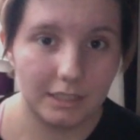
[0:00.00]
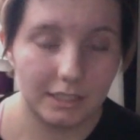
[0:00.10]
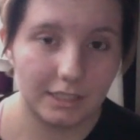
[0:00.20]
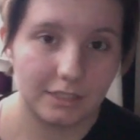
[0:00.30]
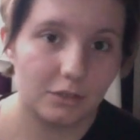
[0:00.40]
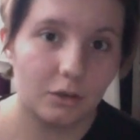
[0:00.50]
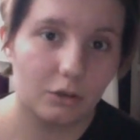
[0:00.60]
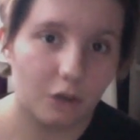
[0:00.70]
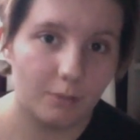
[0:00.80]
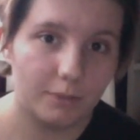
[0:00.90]
it's not
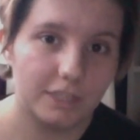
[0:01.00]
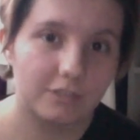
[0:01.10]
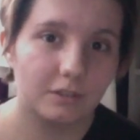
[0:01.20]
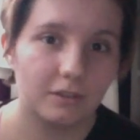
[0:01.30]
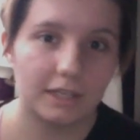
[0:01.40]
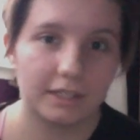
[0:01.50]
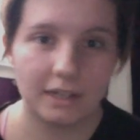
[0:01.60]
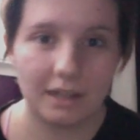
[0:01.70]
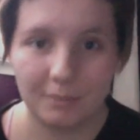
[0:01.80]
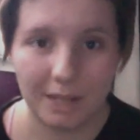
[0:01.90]
common. It's not like
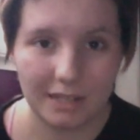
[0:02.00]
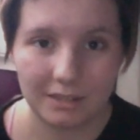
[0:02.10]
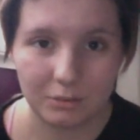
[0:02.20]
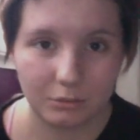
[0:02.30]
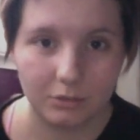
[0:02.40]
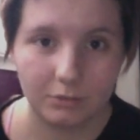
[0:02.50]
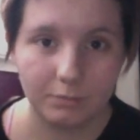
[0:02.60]
MS or